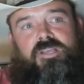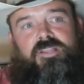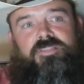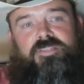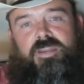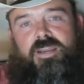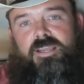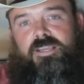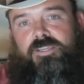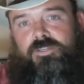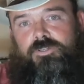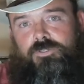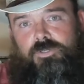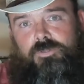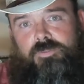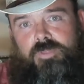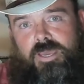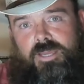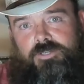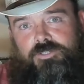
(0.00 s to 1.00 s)
that i can do
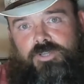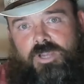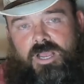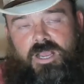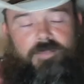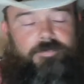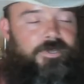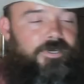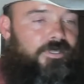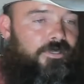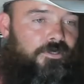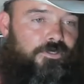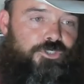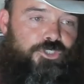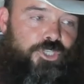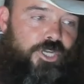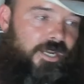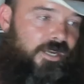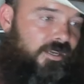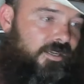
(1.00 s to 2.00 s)
that job and it'll
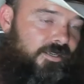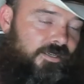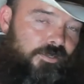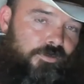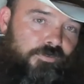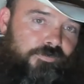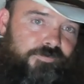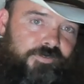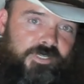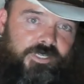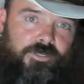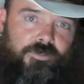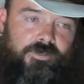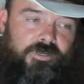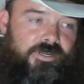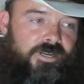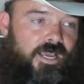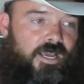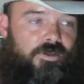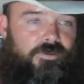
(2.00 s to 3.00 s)
check and it'll figure
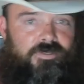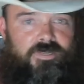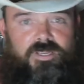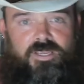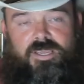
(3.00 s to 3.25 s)
it out